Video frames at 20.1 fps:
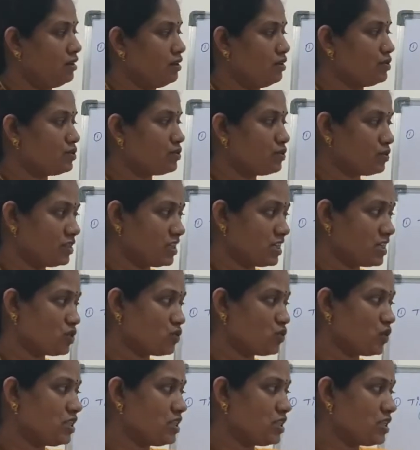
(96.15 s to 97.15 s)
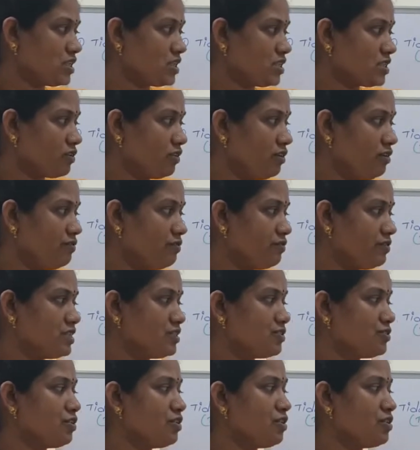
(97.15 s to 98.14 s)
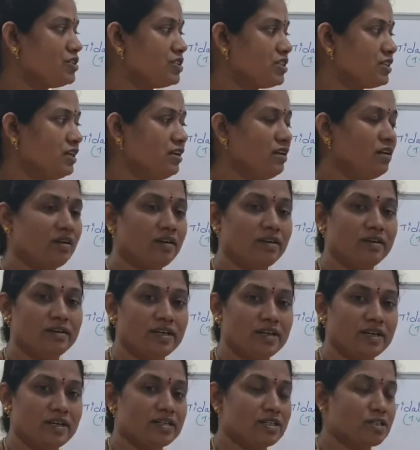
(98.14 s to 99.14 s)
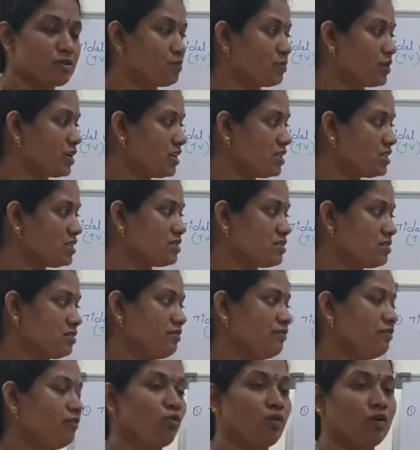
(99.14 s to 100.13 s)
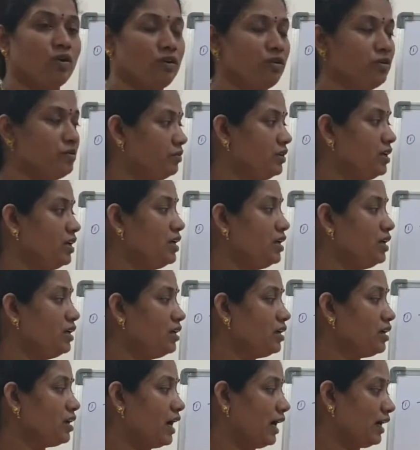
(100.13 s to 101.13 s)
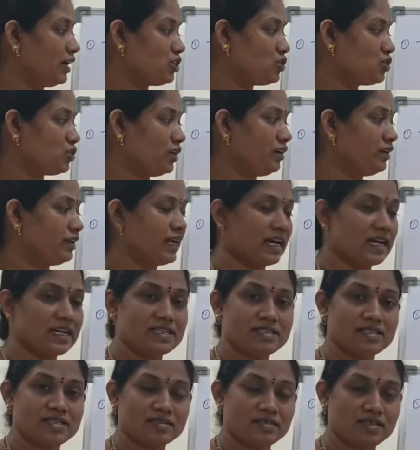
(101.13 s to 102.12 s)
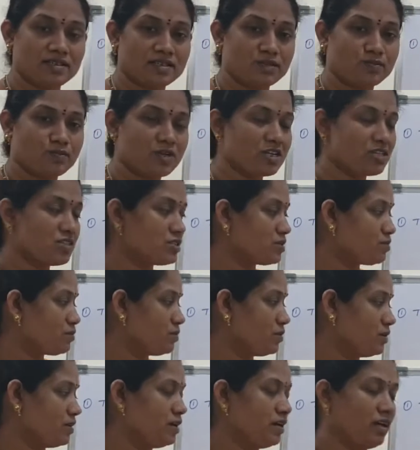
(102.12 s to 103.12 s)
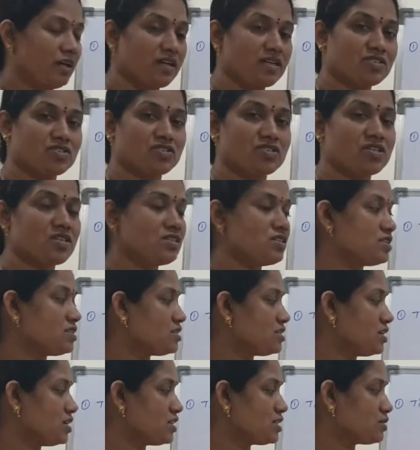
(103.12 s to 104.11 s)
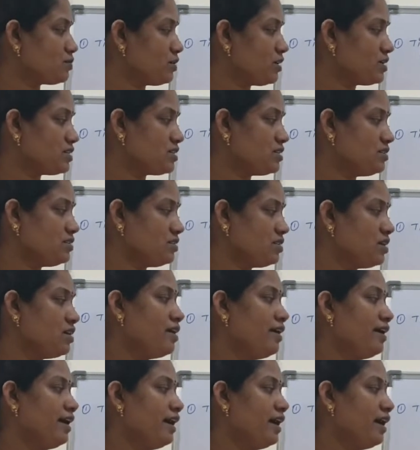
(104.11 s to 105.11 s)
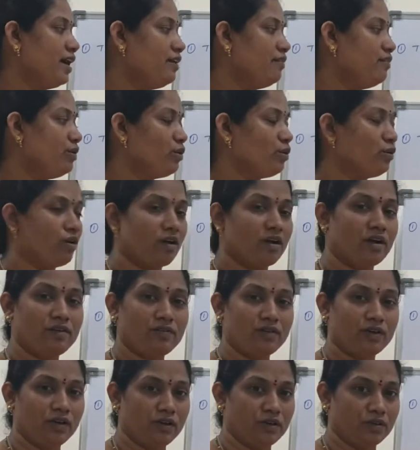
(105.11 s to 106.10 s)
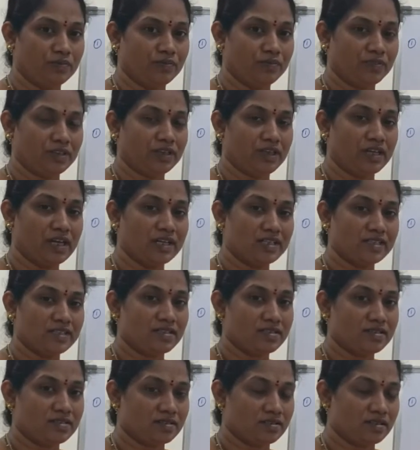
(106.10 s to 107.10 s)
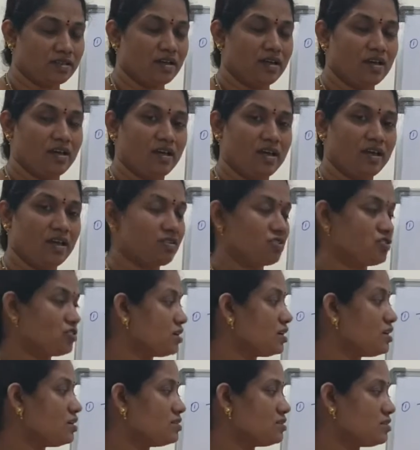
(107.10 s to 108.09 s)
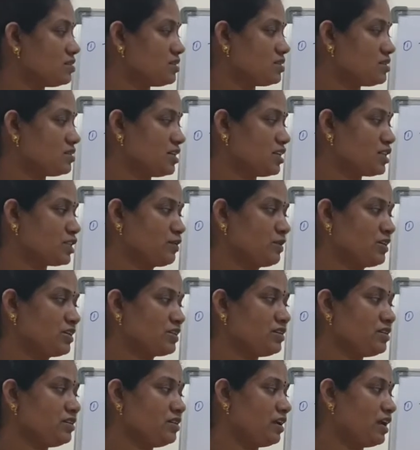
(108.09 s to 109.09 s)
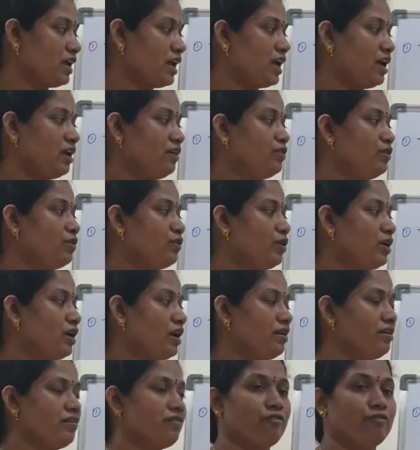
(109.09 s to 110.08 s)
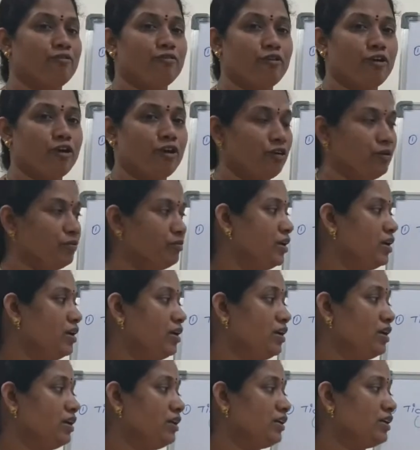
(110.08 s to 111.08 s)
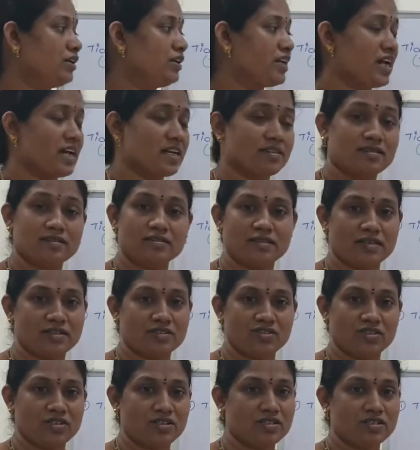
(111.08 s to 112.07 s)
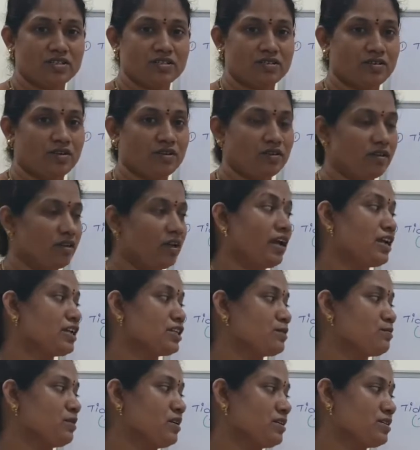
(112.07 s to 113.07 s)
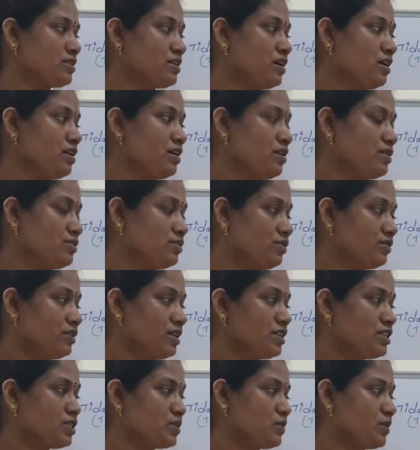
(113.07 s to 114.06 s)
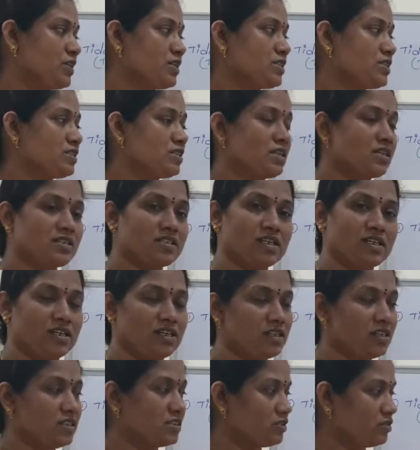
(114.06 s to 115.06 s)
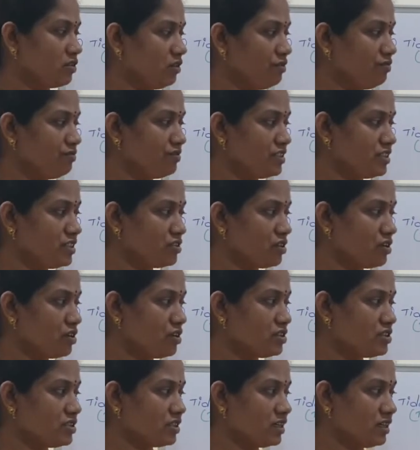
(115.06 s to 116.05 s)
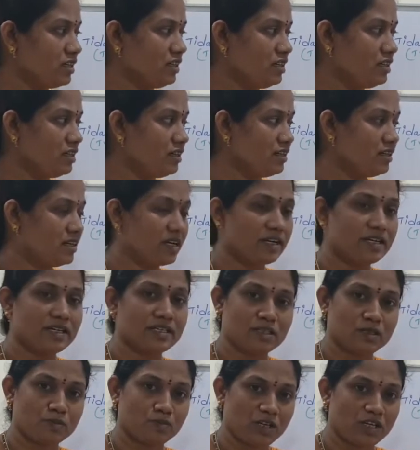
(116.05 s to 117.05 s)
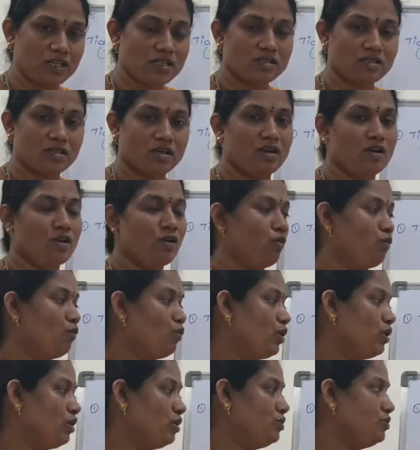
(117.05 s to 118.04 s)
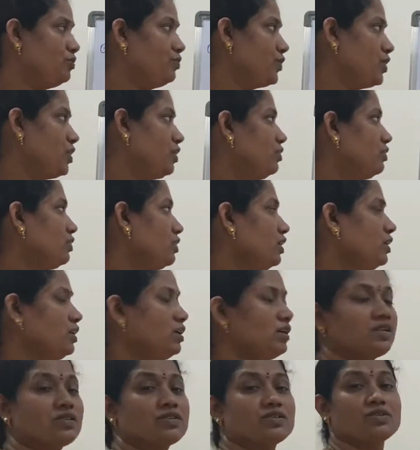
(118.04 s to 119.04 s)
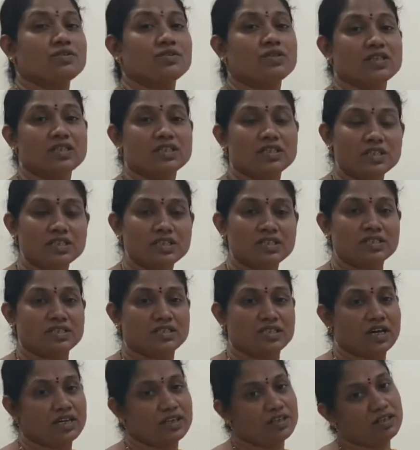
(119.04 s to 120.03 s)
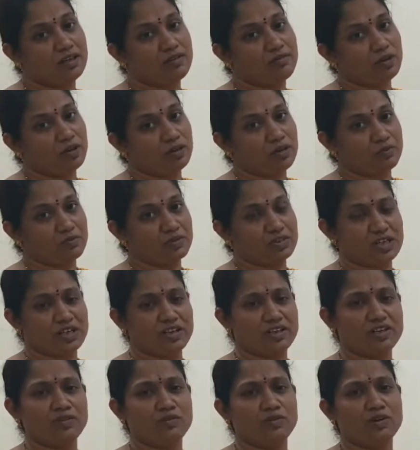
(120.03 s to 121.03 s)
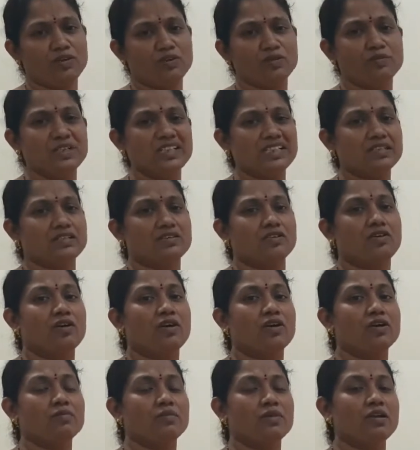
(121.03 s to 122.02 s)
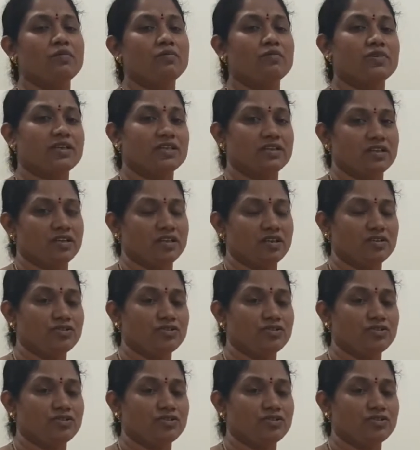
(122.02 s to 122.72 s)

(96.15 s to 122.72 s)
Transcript: So that's why that is called physiological dead space volume. Here actual gaseous exchanges takes place in alveolar volume. Gases exchange takes place in alveolar volume. Here gases exchange is not takes place. So that air is called physiological dead space volume. Okay, so this is tidal volume. Tidal volume means normal breathing.